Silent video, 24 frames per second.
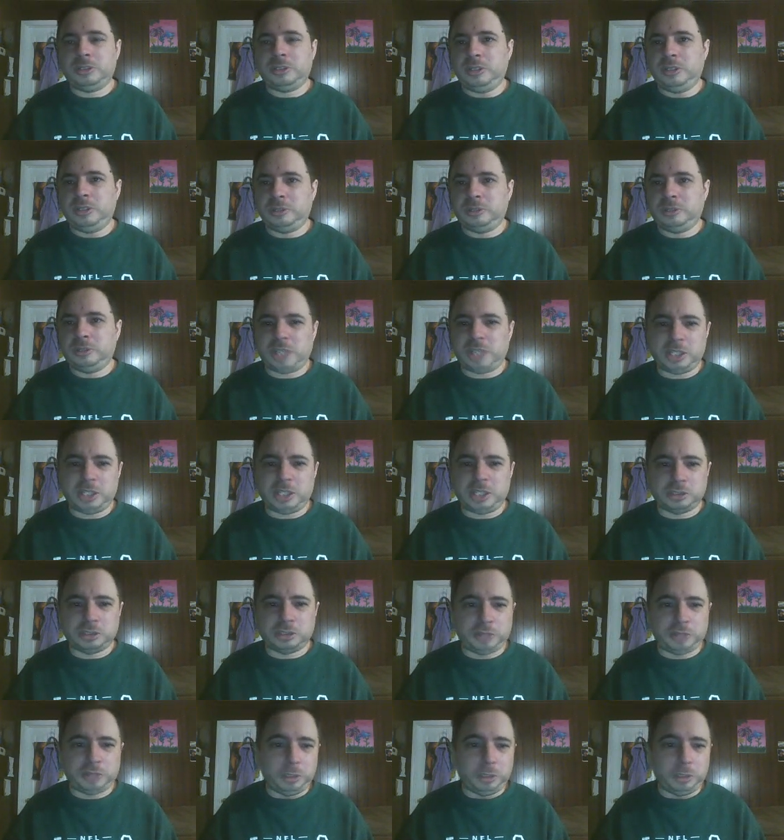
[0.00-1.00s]
you know
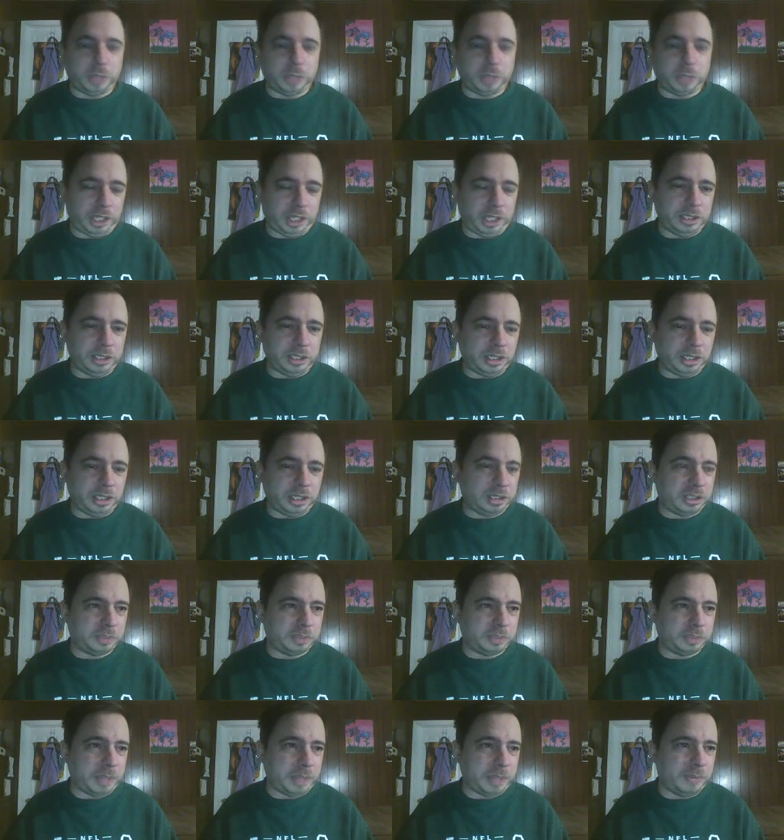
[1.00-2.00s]
Taya's reign would end at
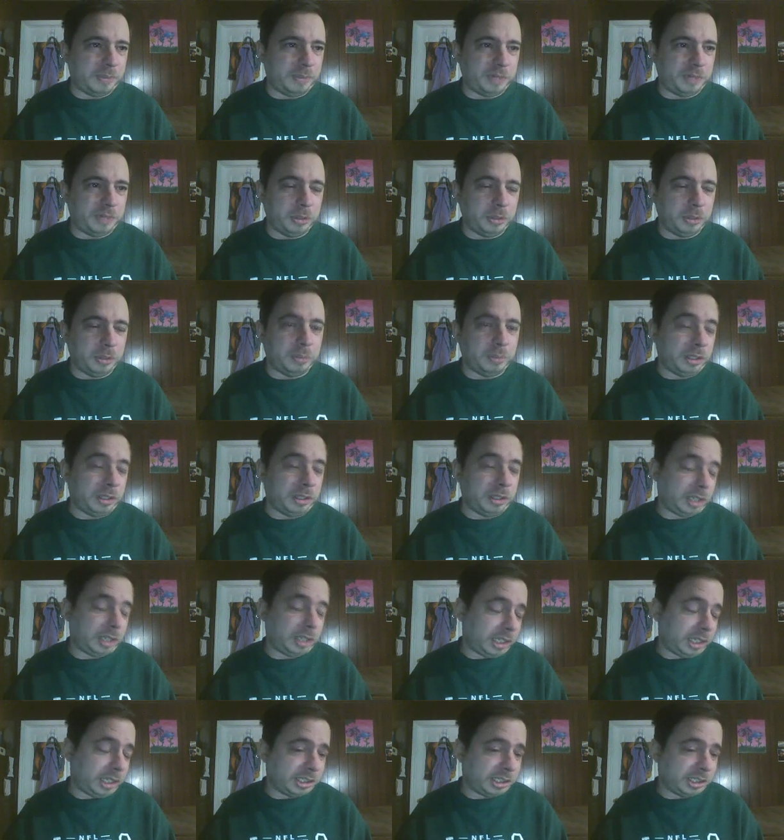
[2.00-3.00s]
this pay per view,
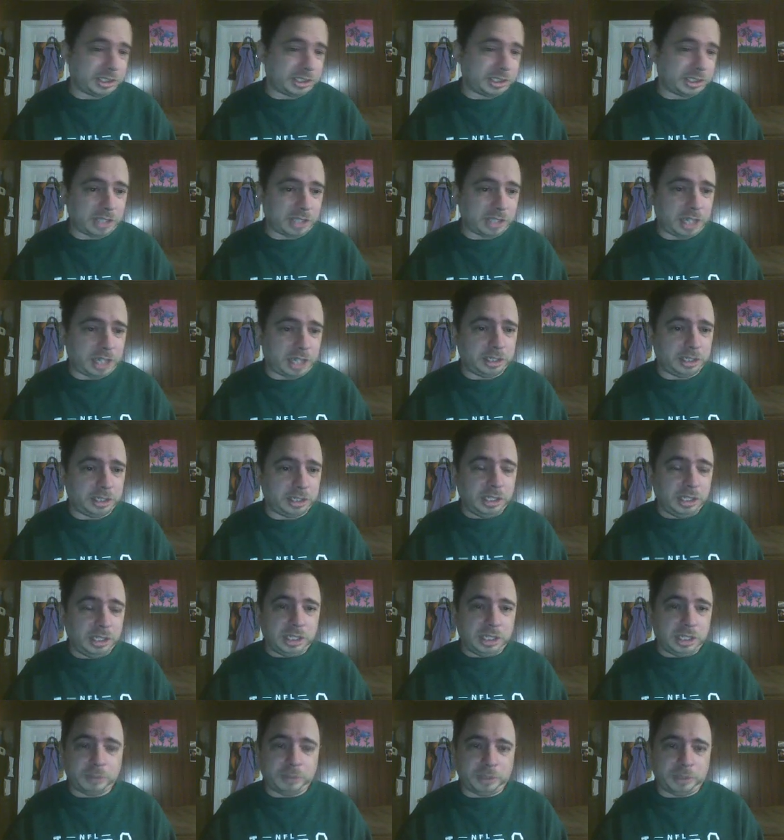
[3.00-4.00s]
but I guess it's not.
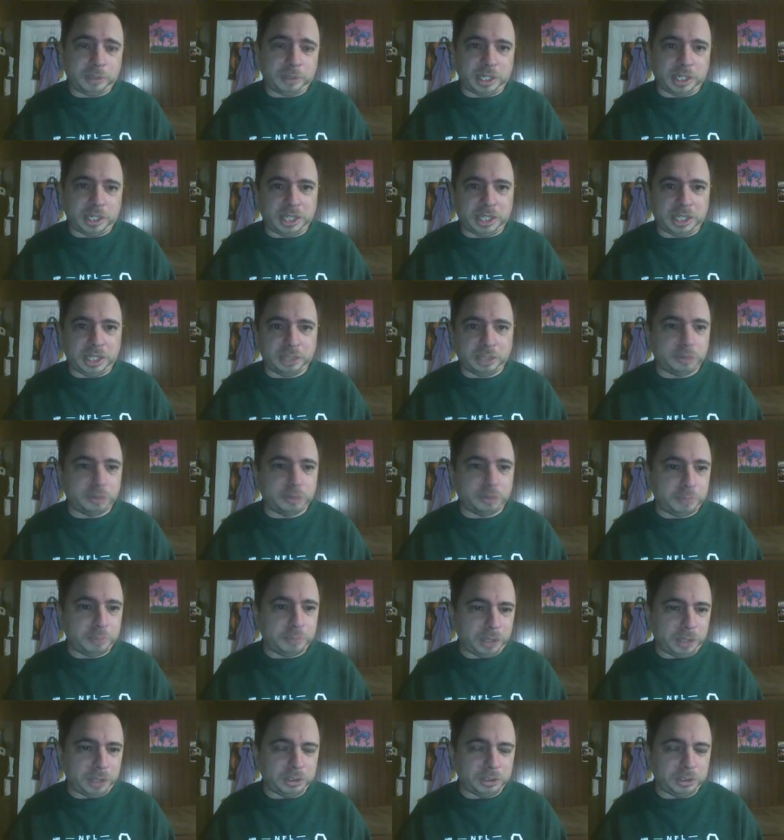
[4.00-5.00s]
It's probably gonna end at
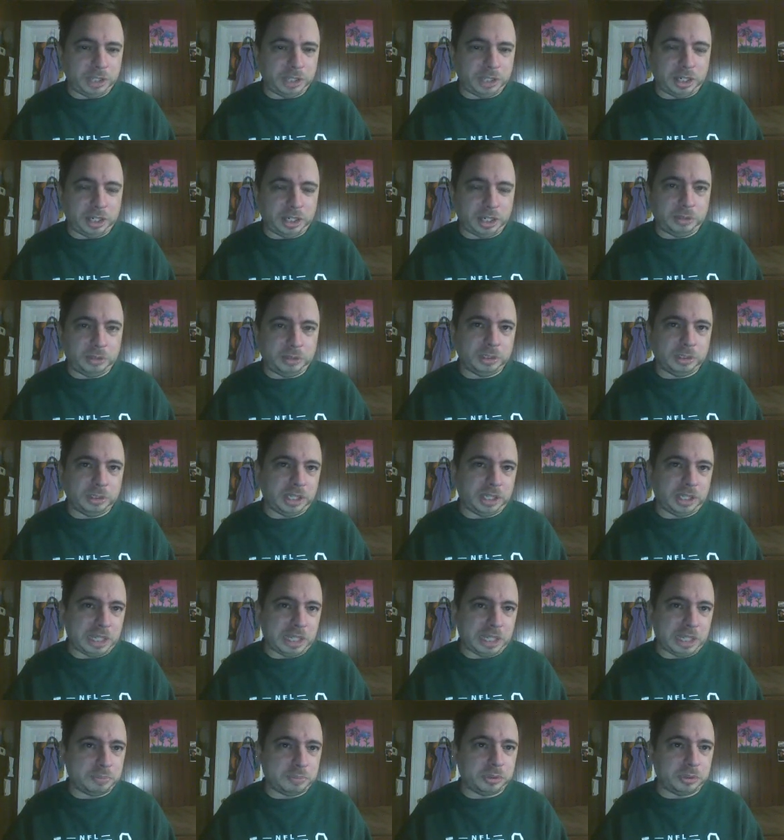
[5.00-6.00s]
Rebellion now in
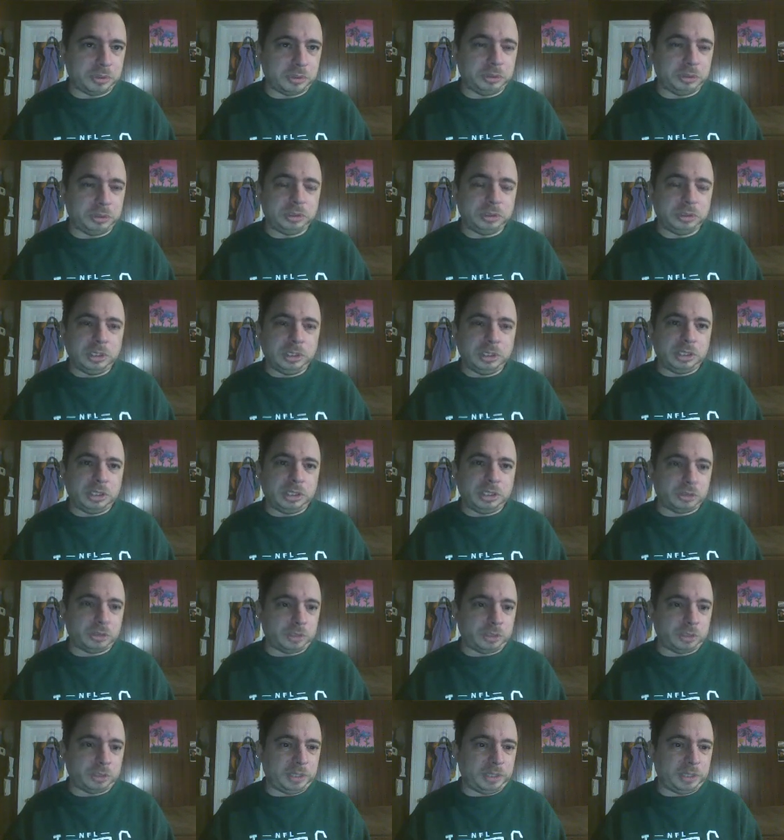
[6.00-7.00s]
April.
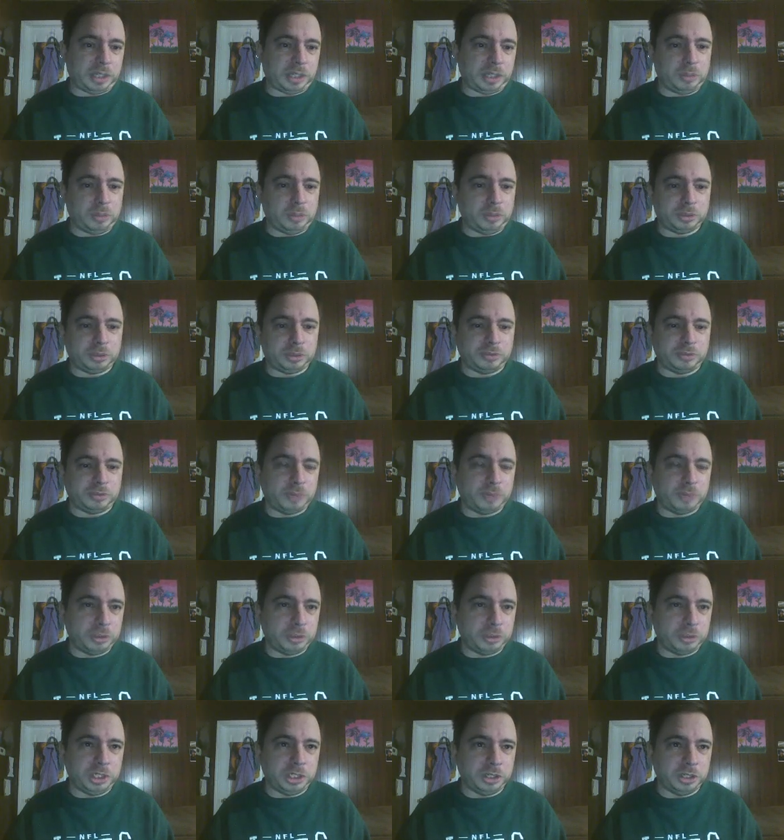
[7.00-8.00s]
It's gonna be like almost a
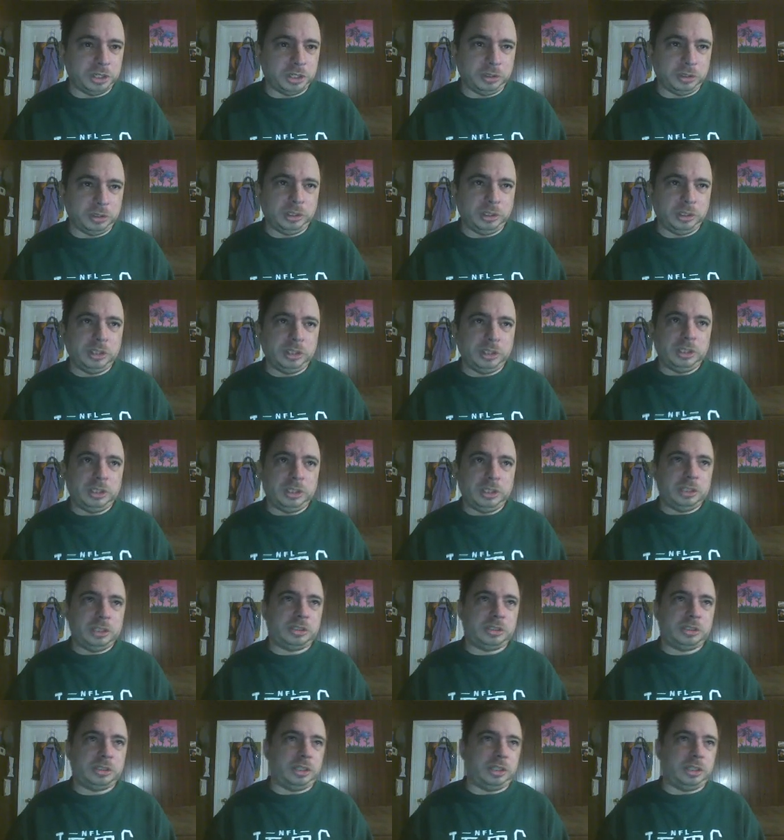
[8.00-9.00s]
full year
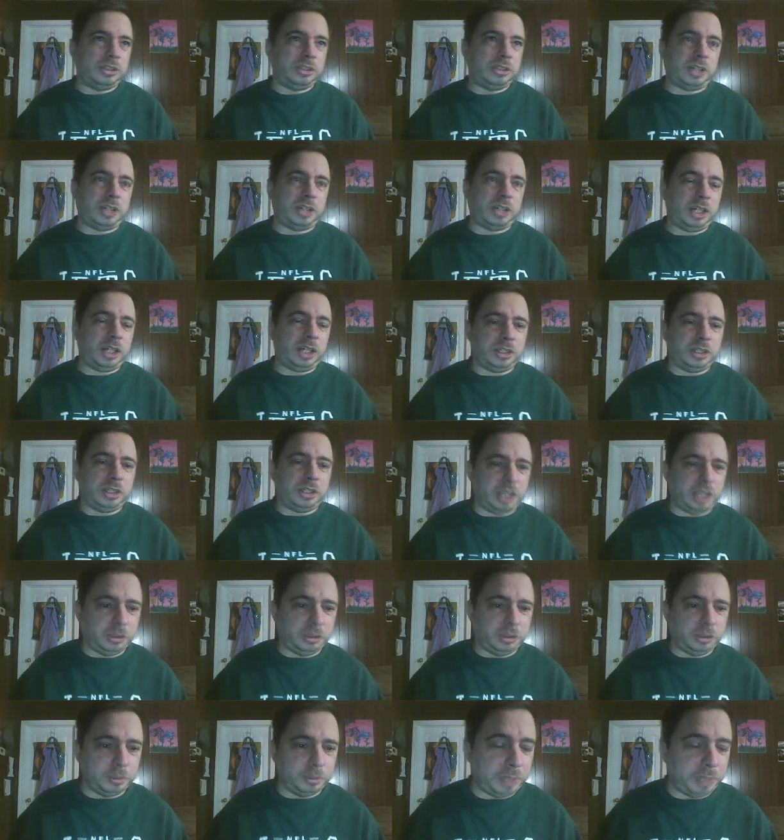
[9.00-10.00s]
since Taya's
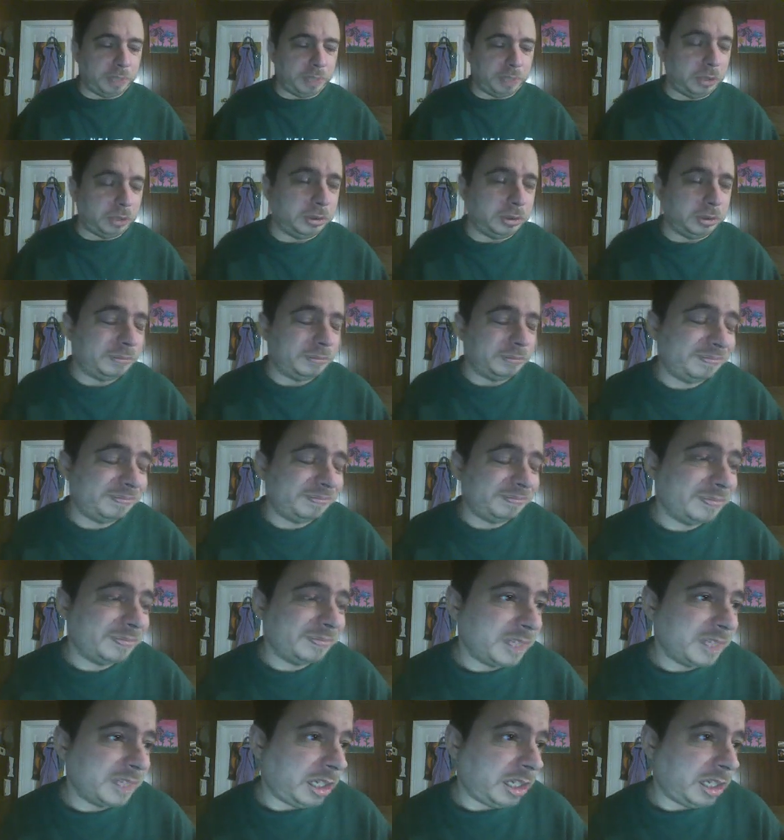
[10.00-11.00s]
held the belt.
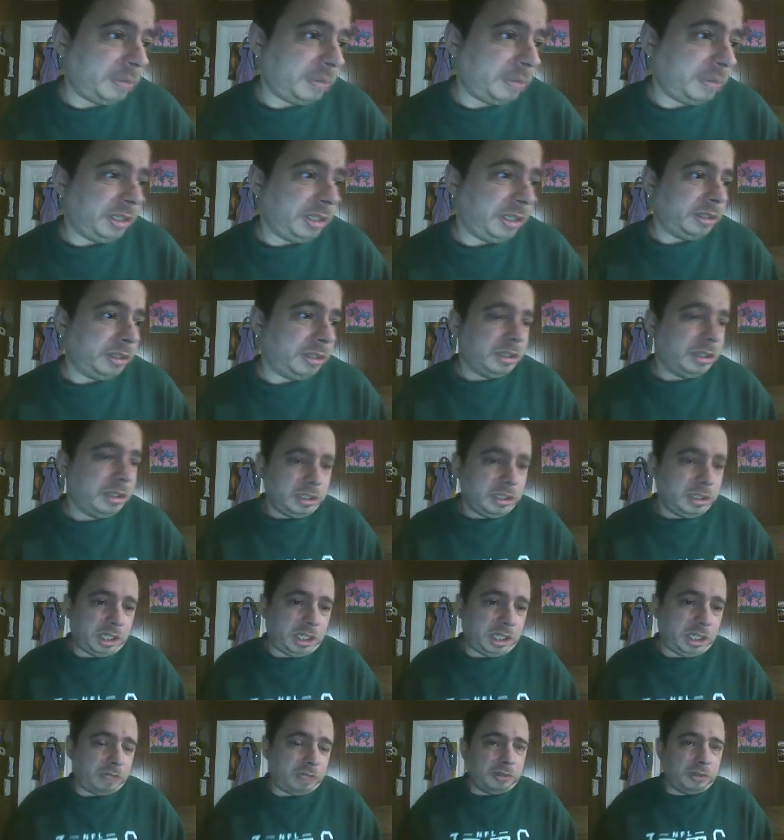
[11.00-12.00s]
I mean,
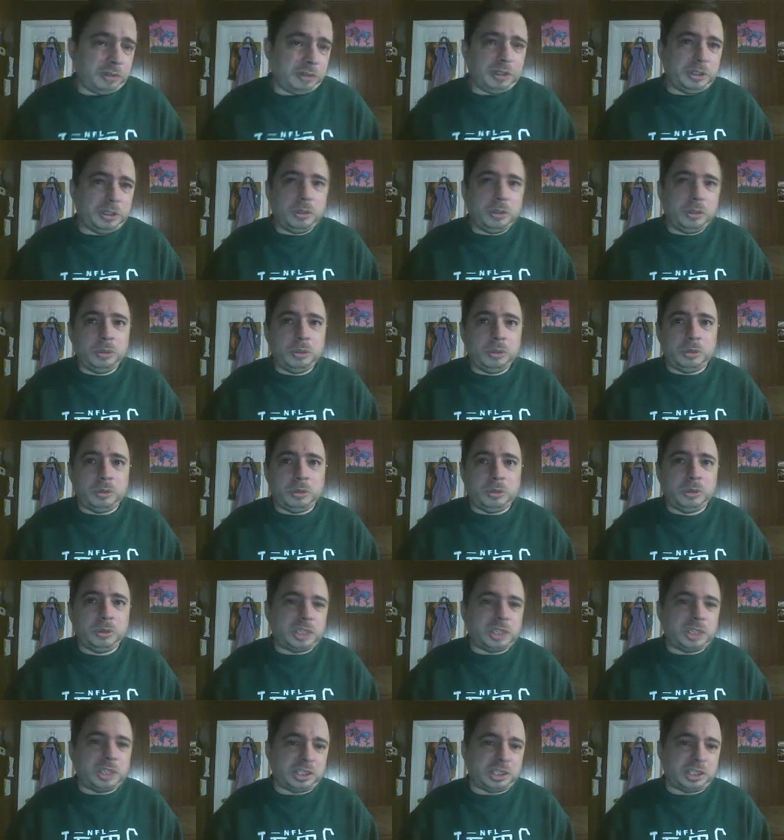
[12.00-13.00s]
and really, who
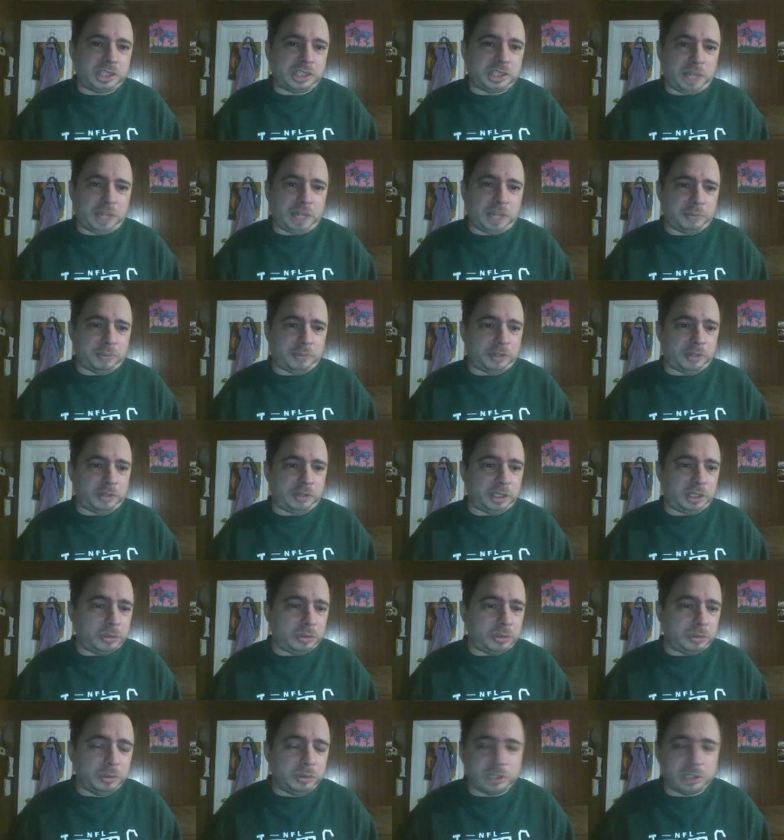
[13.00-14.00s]
who's gonna stop her right
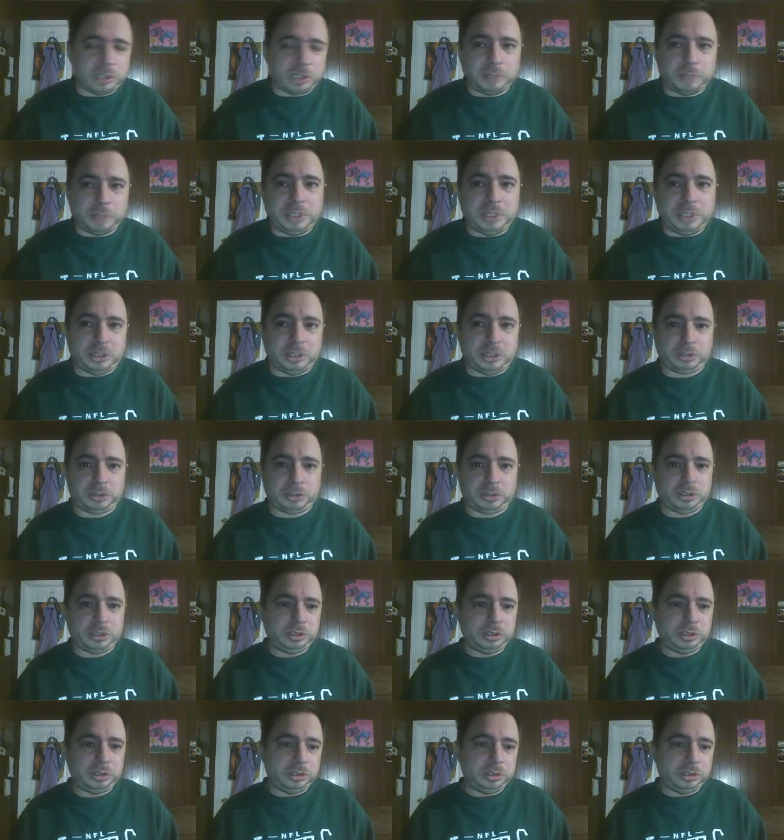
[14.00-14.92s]
now? Who's gonna beat her?